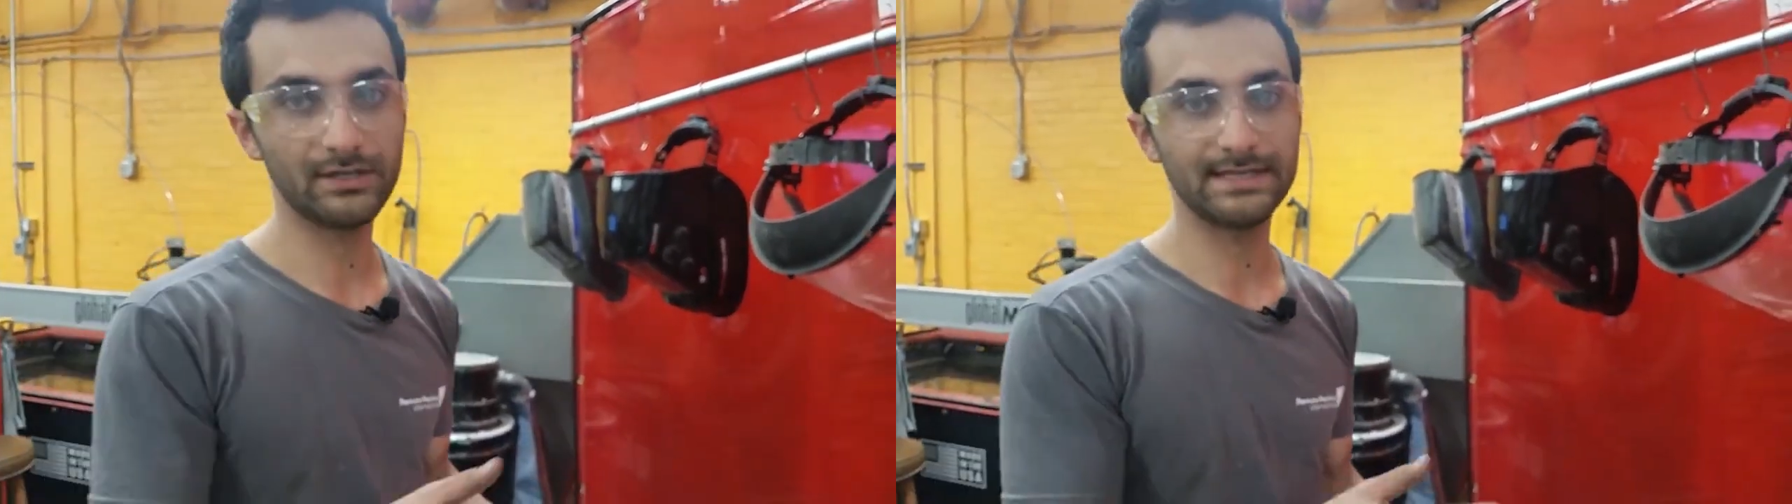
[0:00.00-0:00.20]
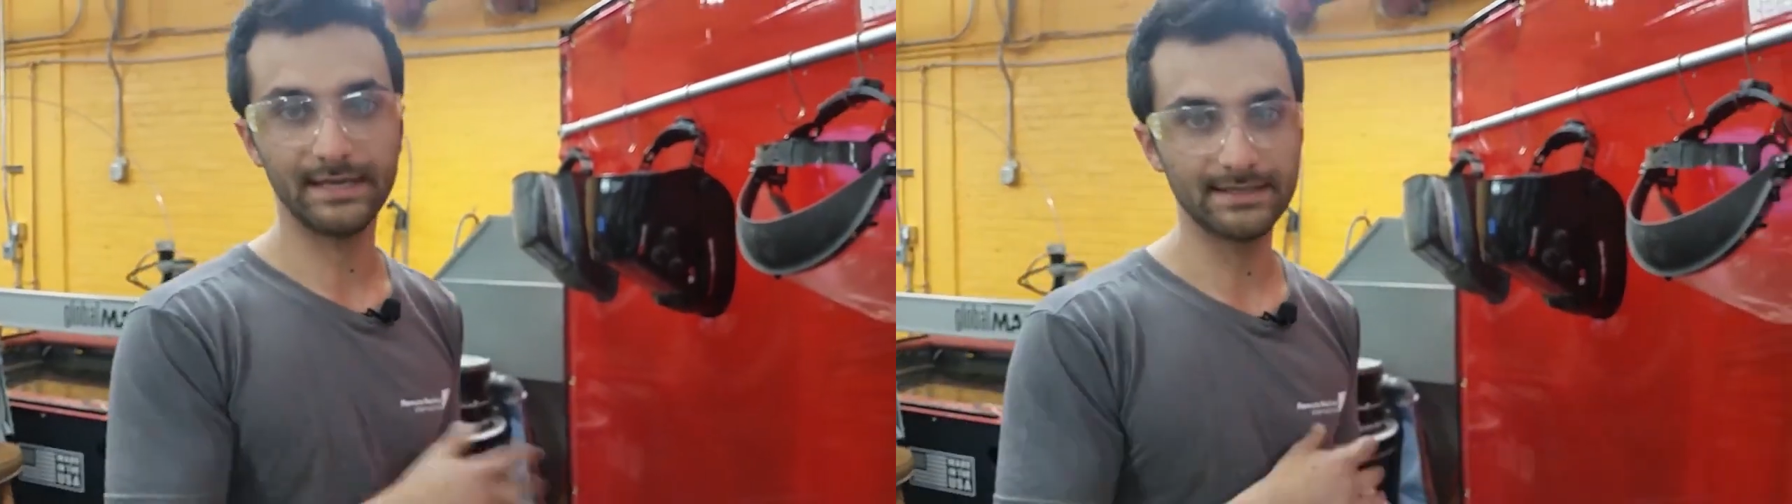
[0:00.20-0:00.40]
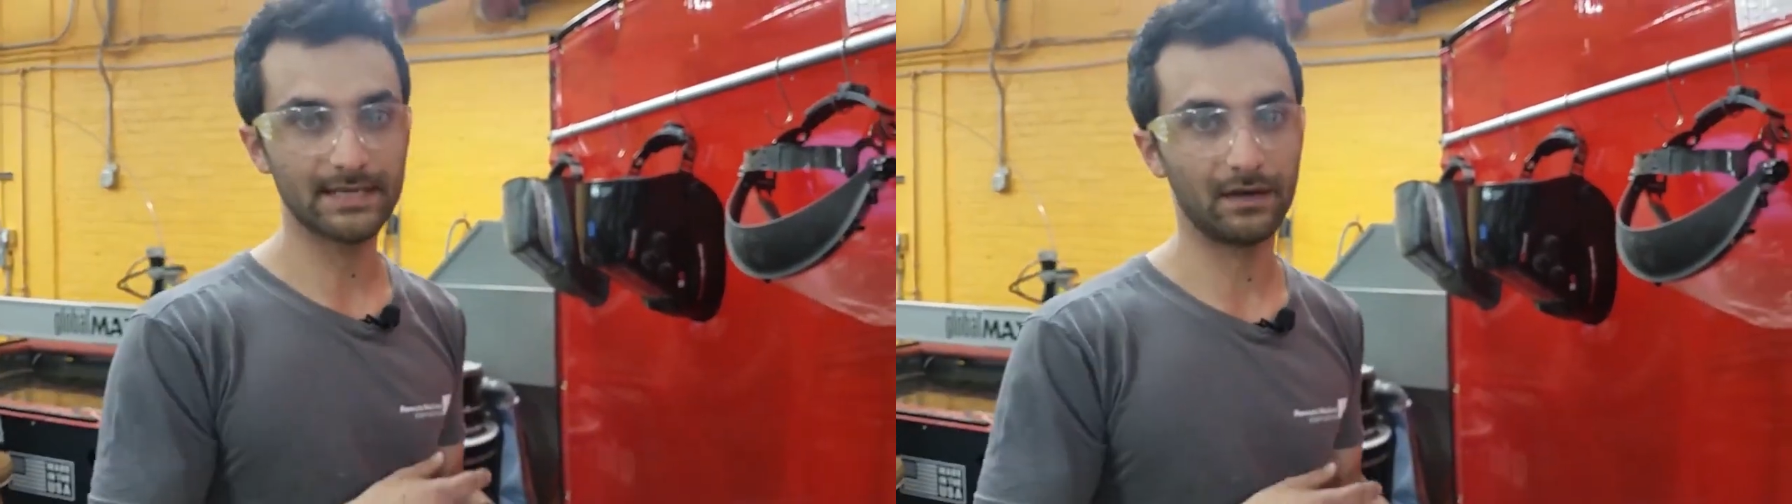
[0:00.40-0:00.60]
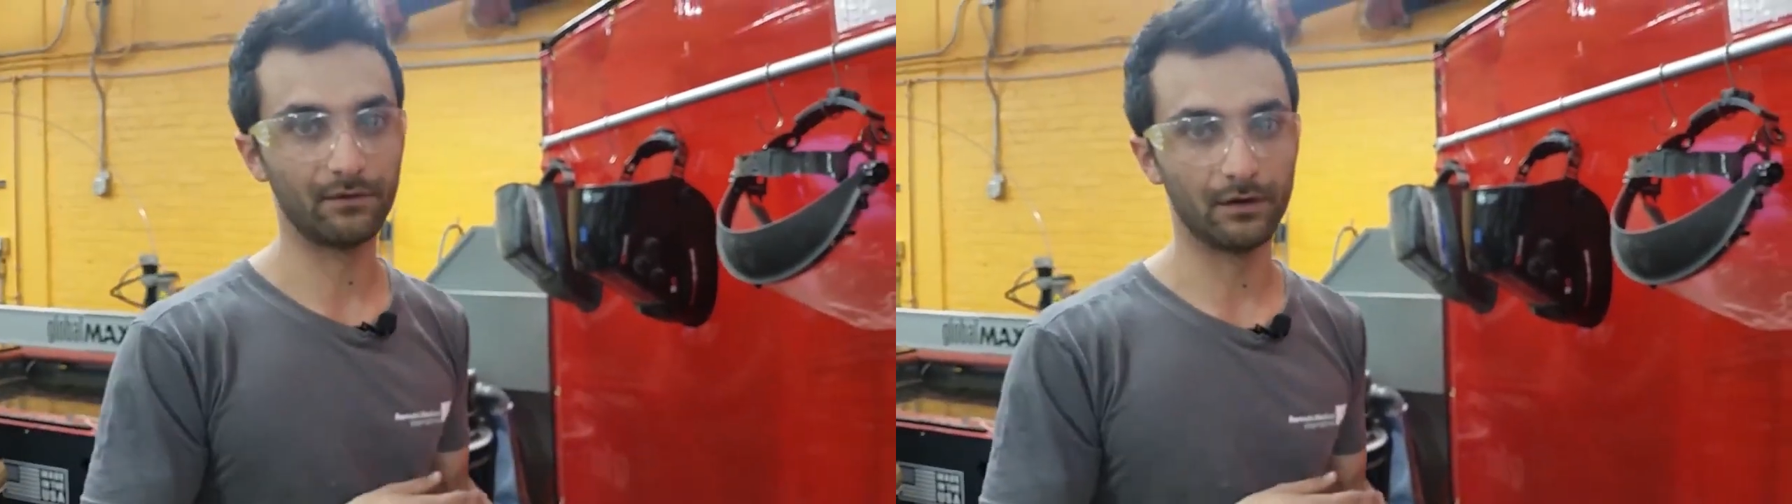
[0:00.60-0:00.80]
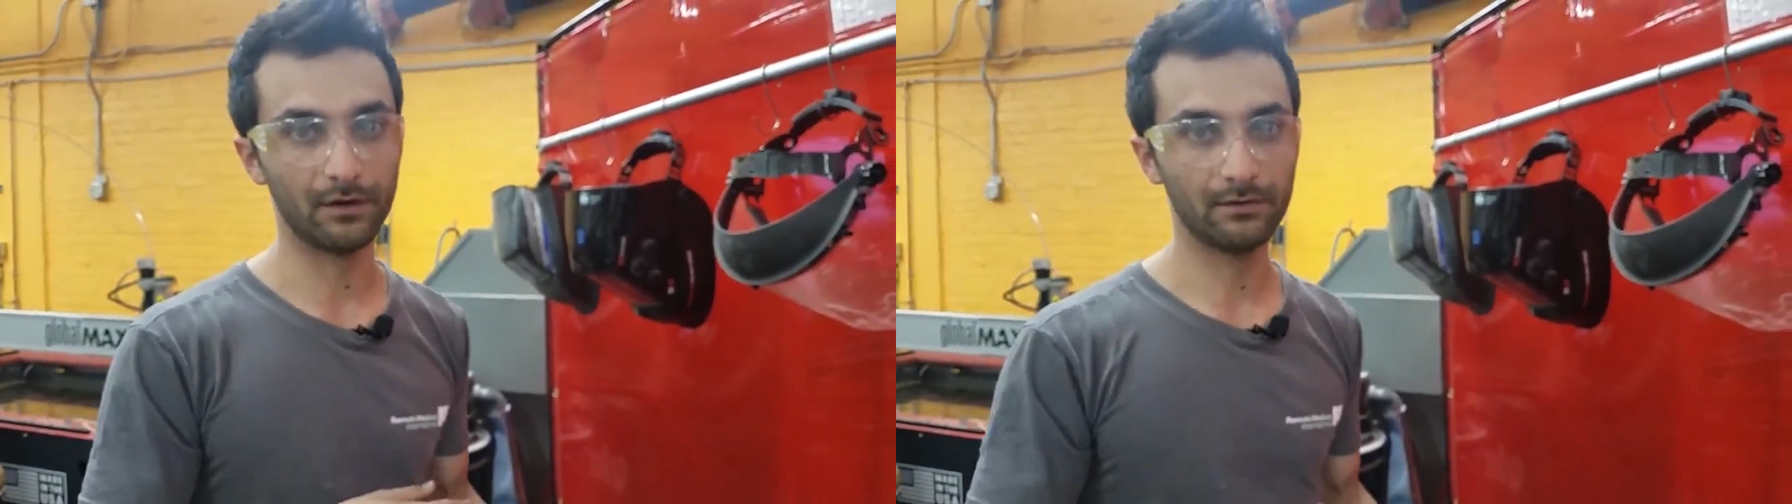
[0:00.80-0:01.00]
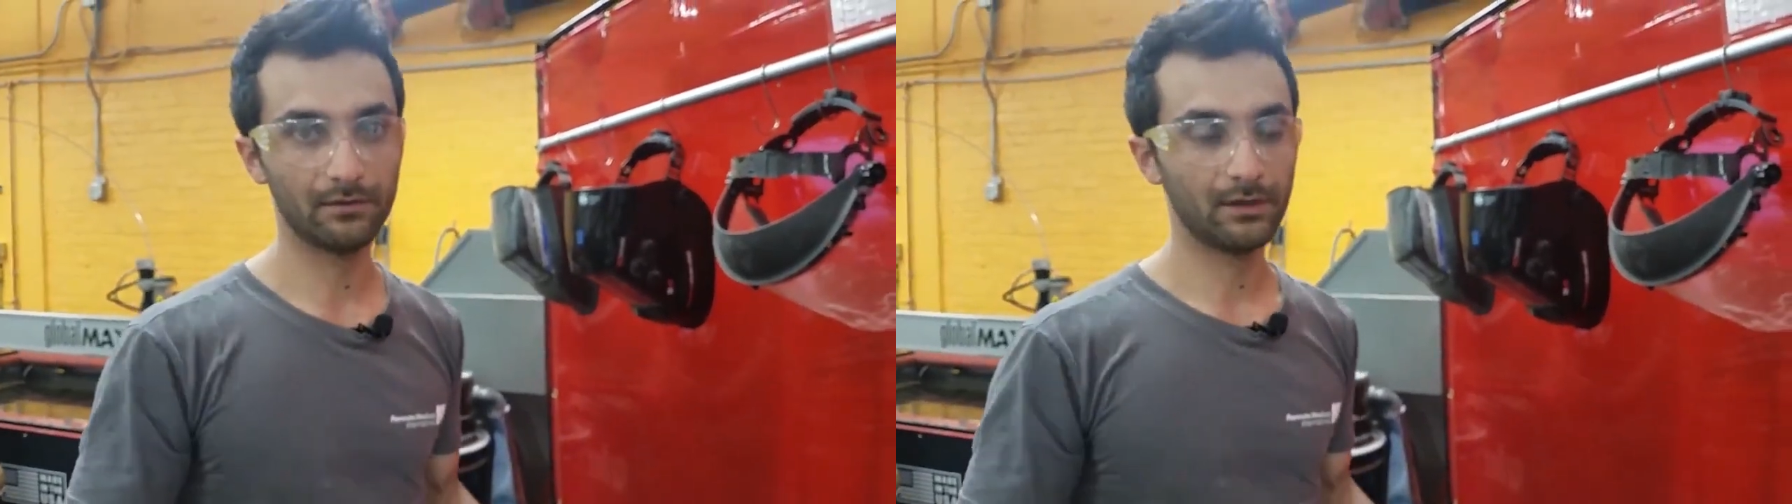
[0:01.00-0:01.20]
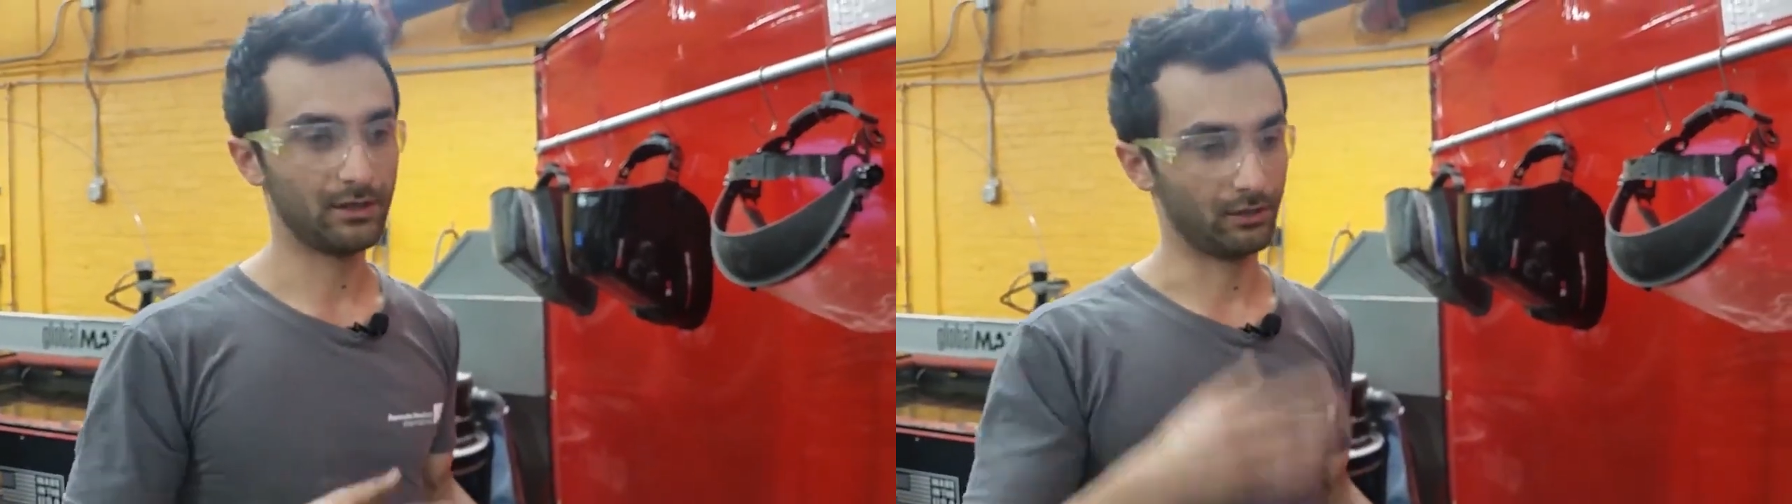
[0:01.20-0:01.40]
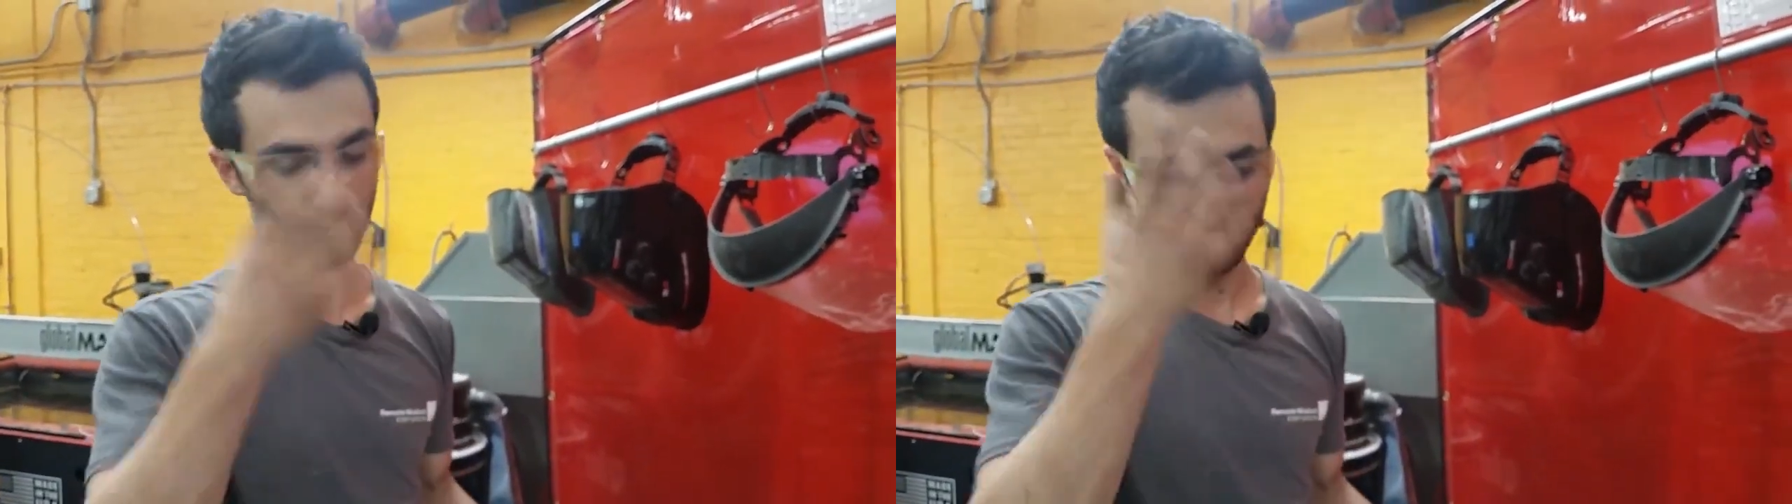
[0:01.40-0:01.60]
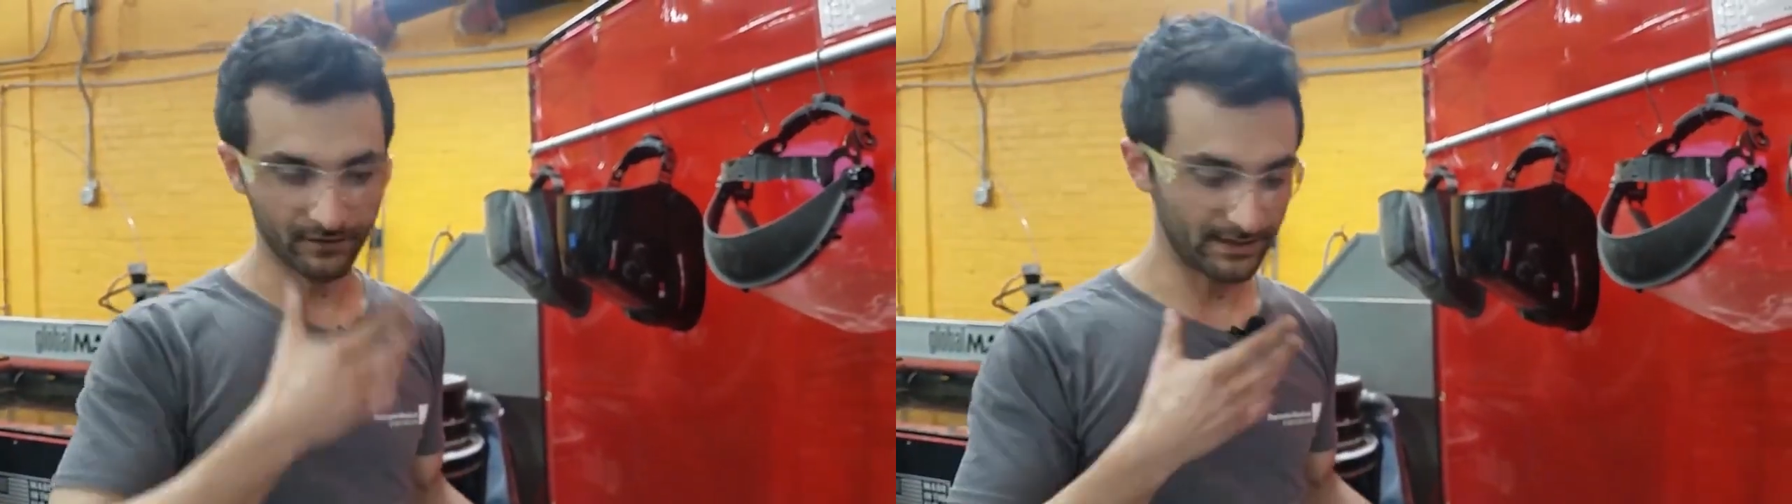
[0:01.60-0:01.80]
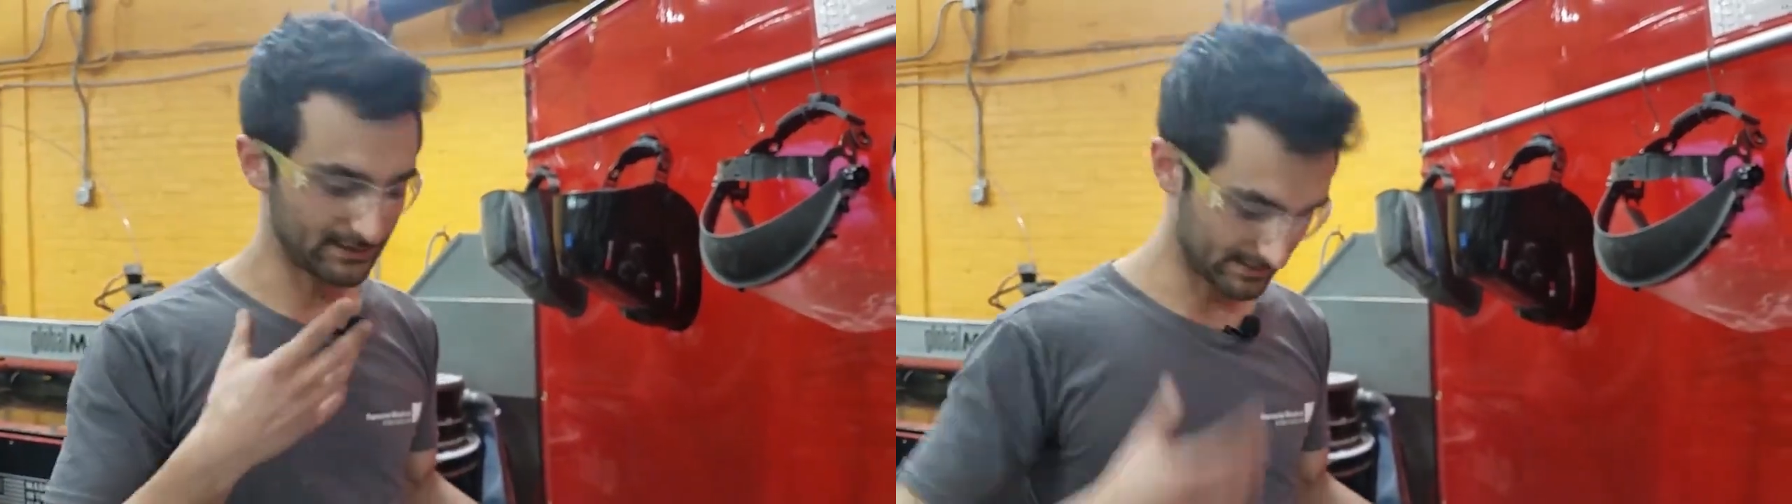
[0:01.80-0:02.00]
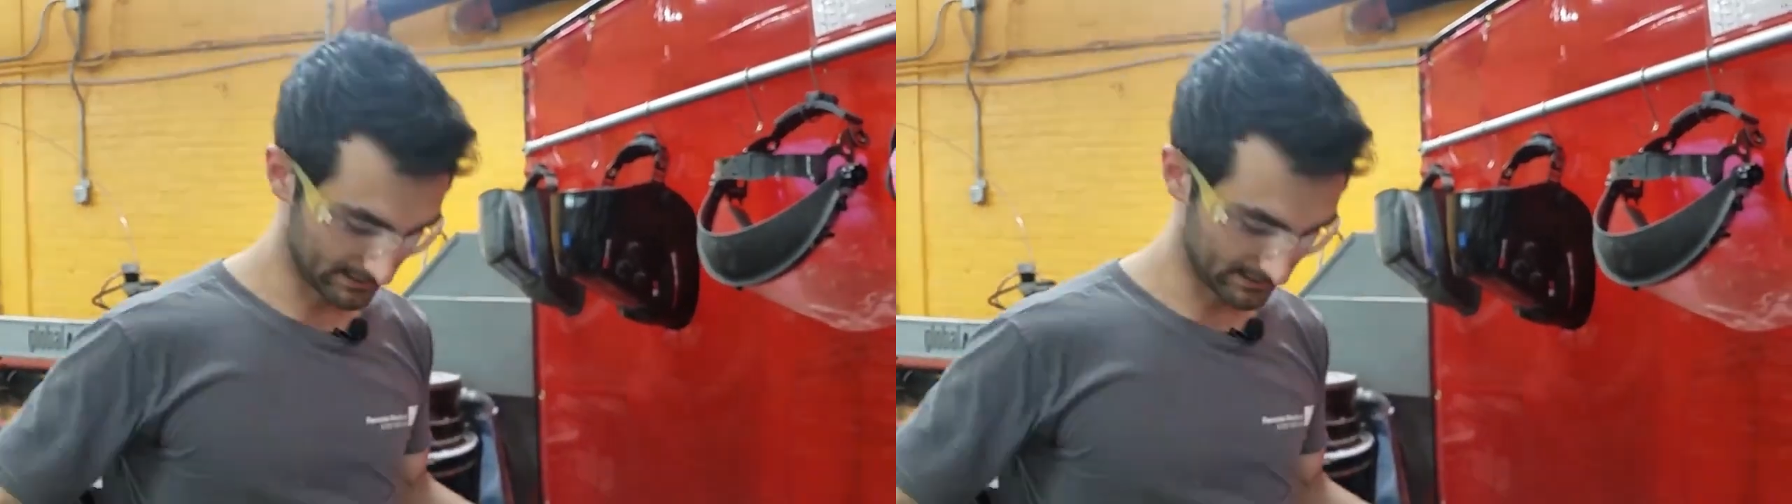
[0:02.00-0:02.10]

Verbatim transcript: skin is covered, your face,